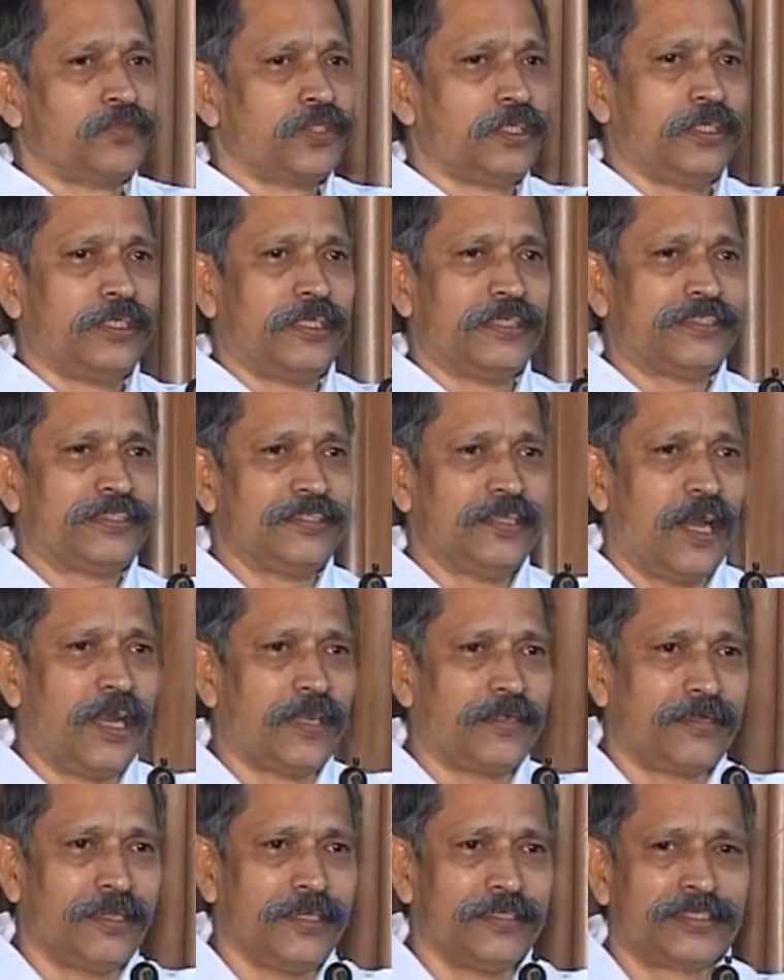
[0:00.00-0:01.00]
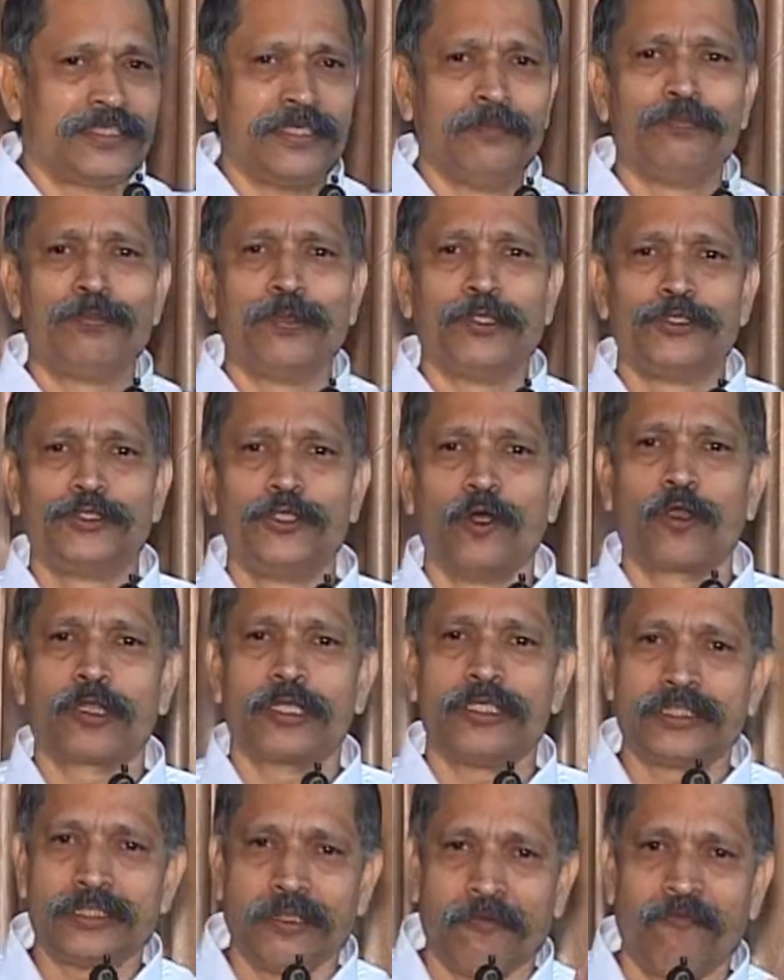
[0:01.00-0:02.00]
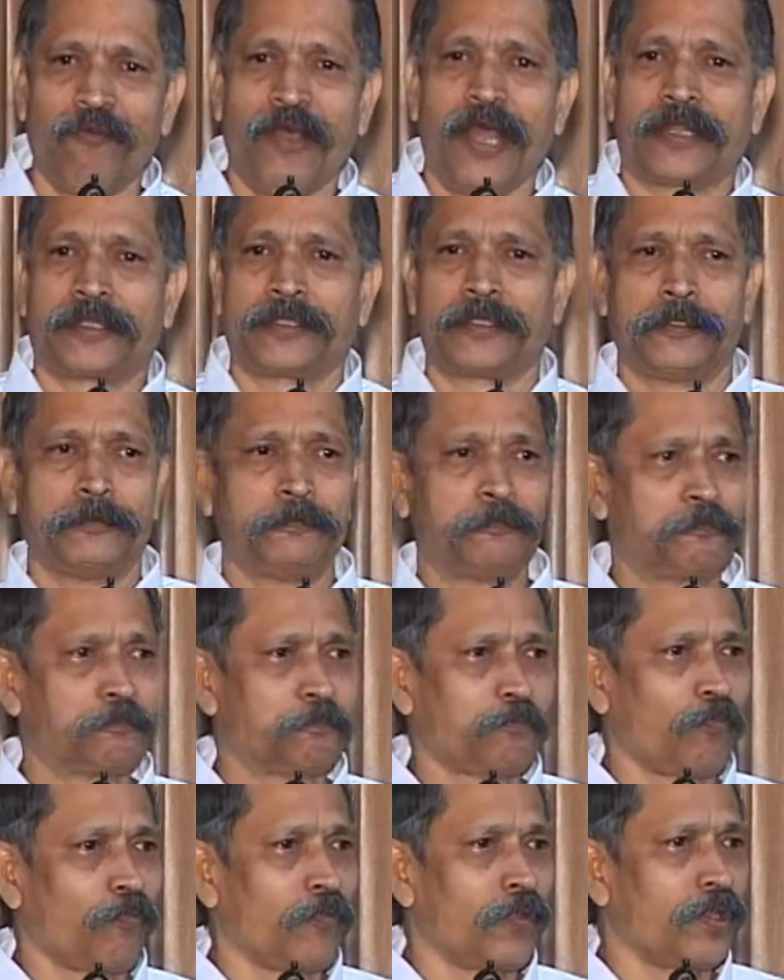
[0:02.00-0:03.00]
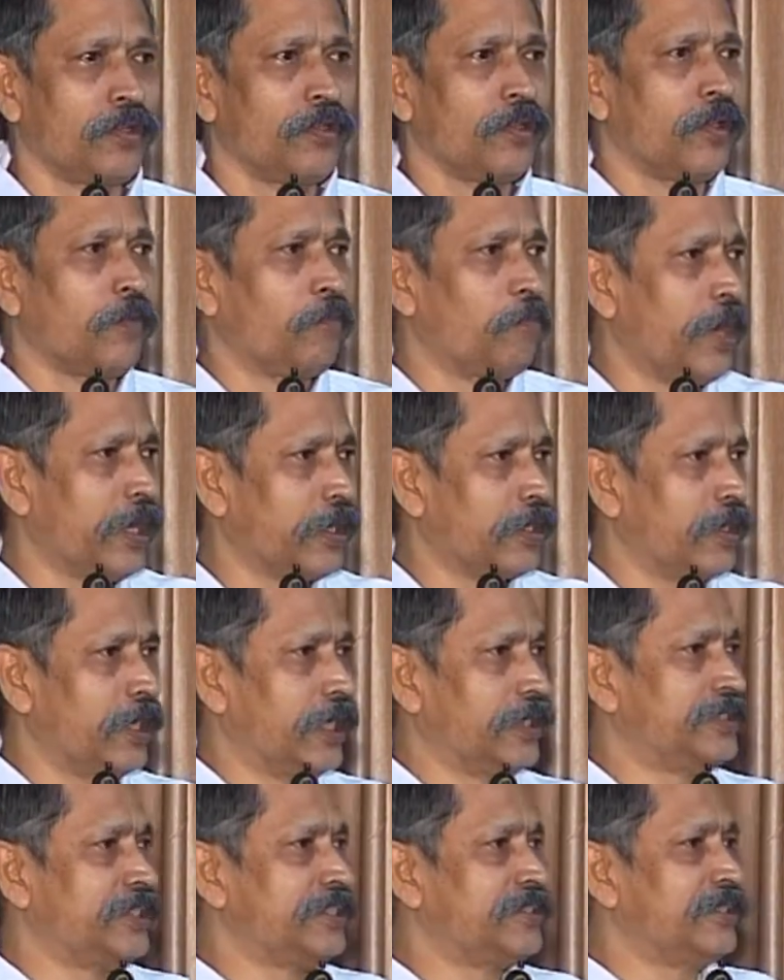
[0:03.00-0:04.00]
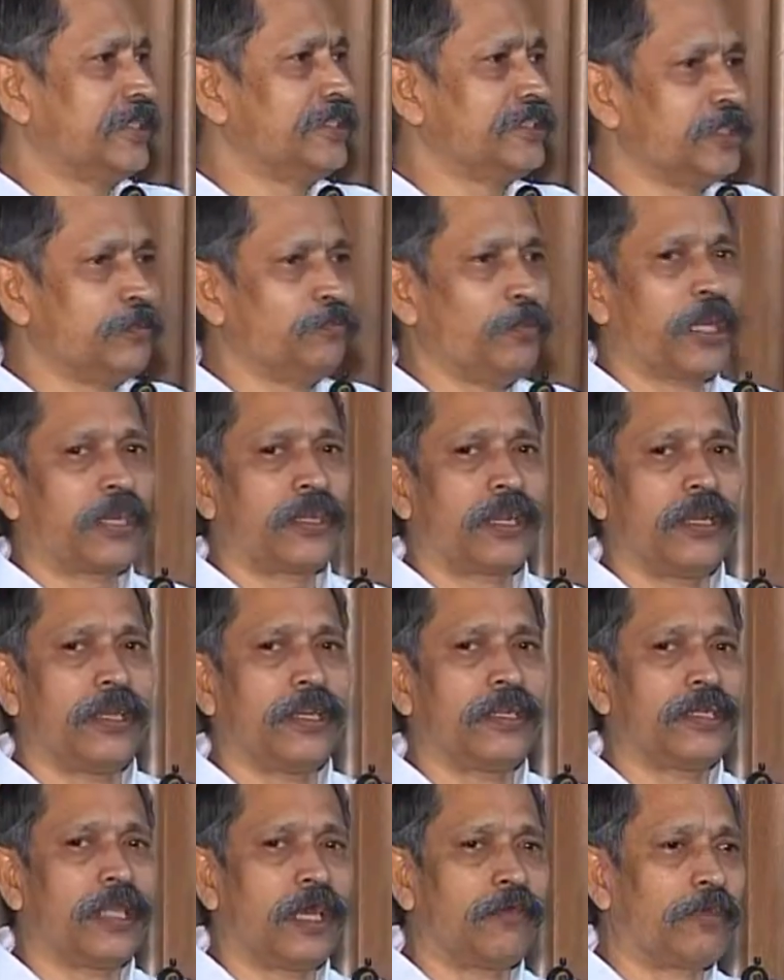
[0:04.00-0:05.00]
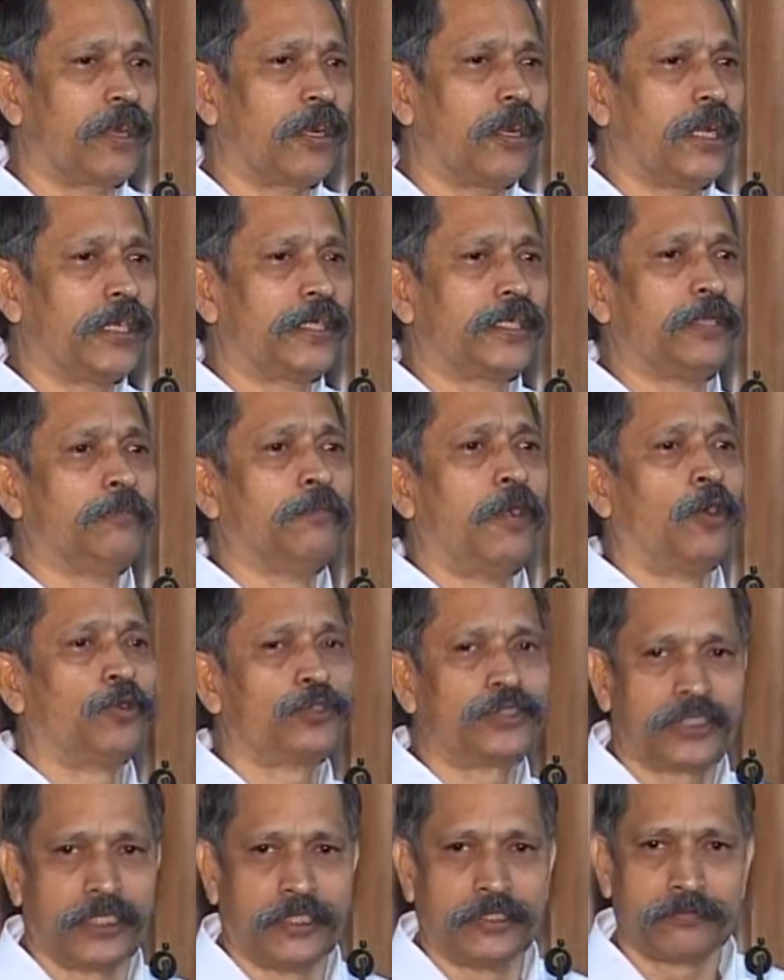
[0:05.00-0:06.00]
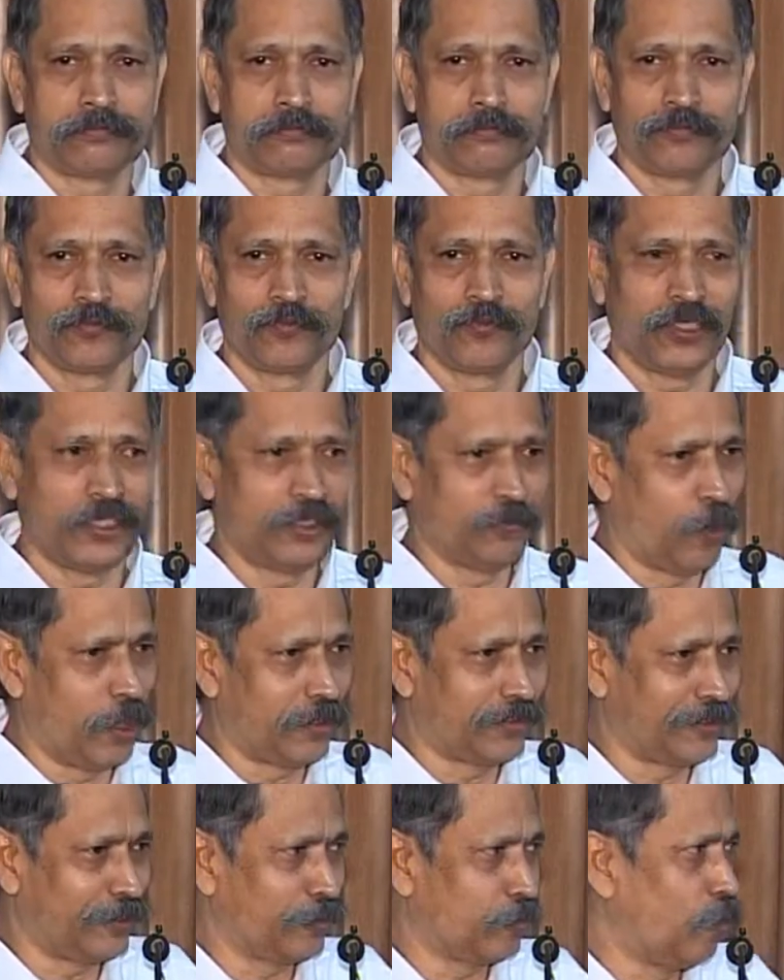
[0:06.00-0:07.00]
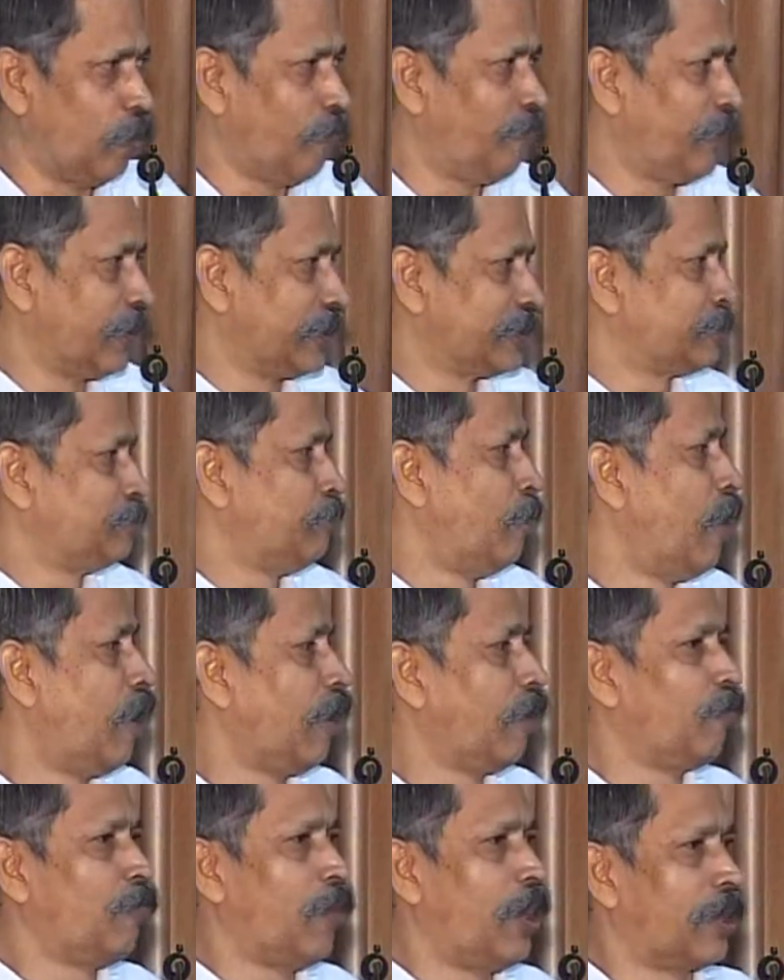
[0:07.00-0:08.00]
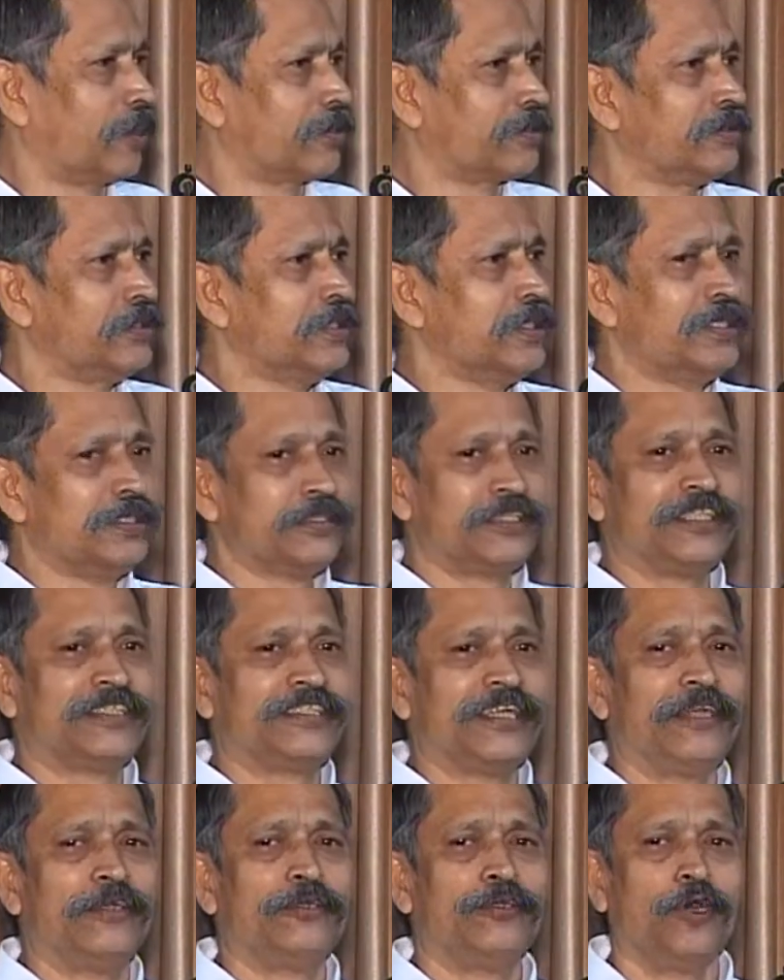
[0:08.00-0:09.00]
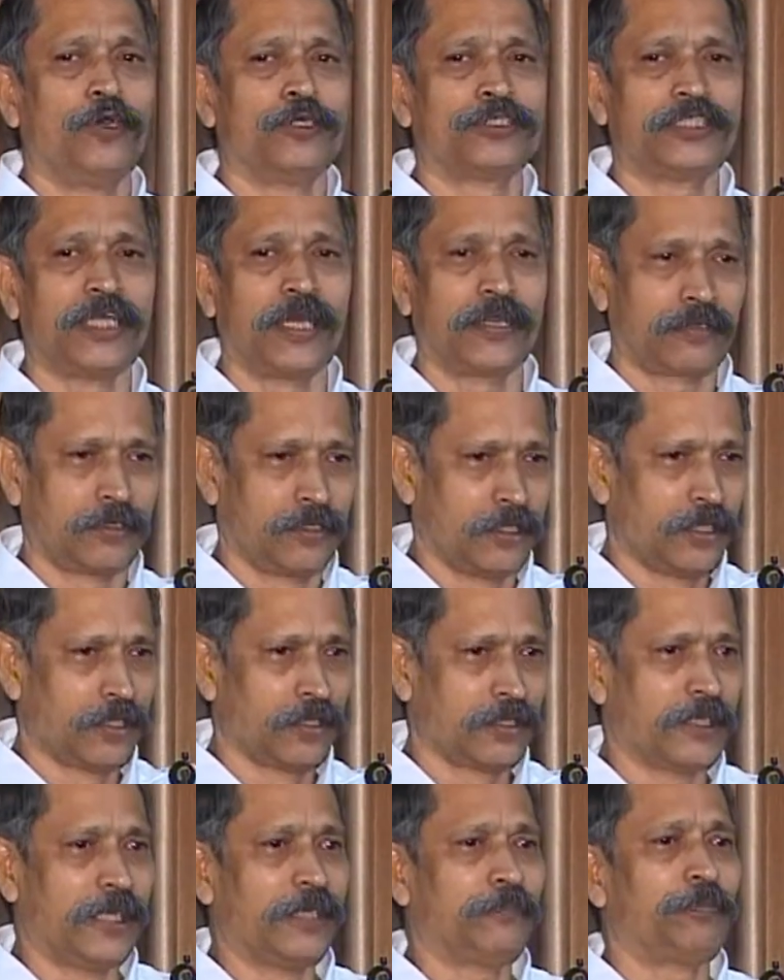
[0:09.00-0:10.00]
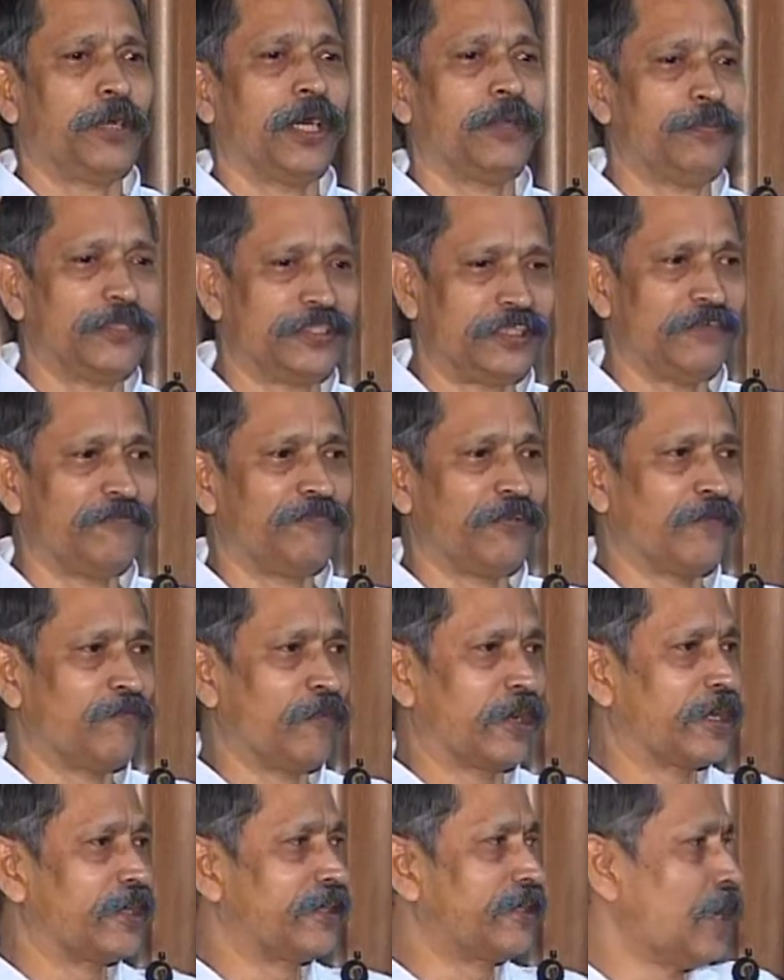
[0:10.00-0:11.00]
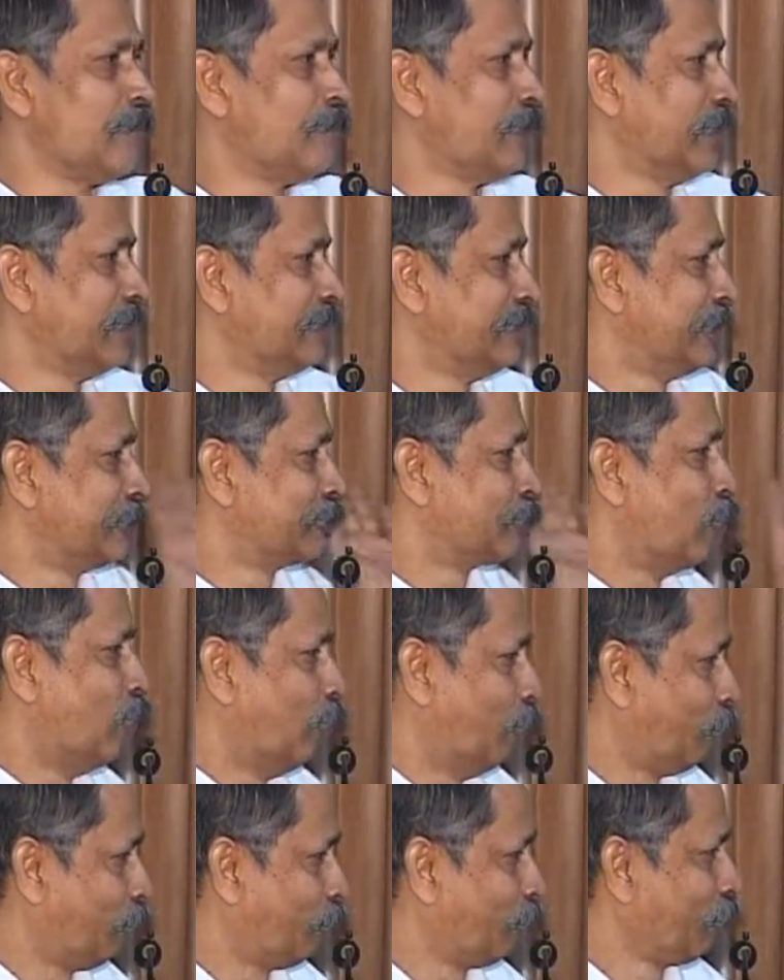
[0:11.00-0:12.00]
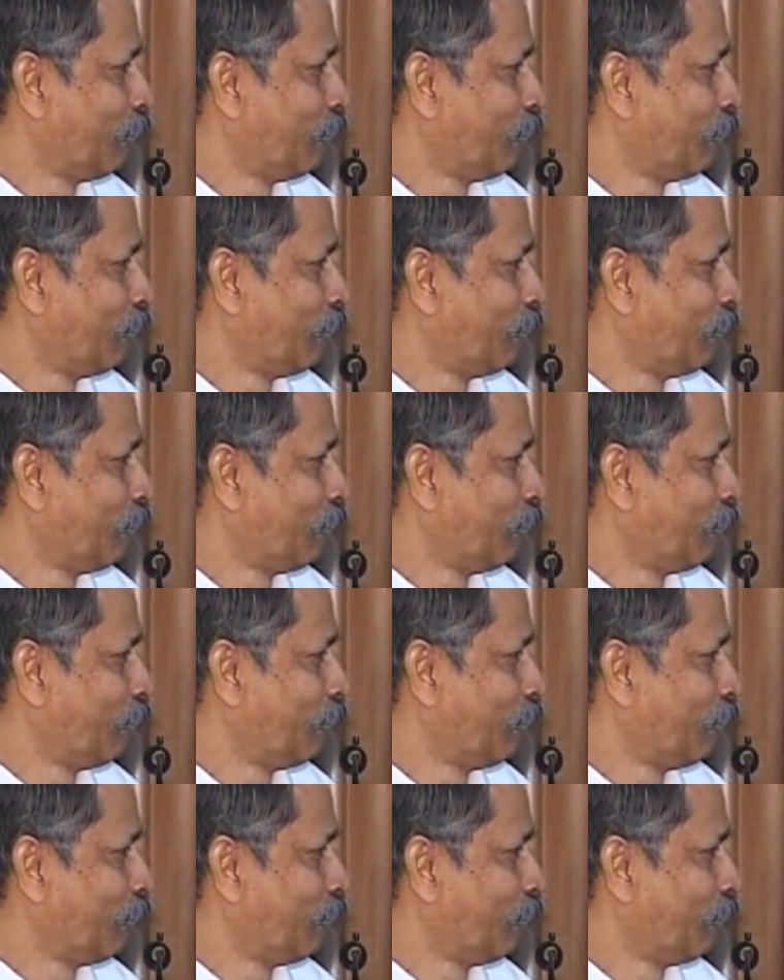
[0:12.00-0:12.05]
It is not a simple joke, it's a fact. My assistants in my clinic never let him outside. When he wanted to go for a small walk, she said, no sir, get permission from Hahnemann and then go.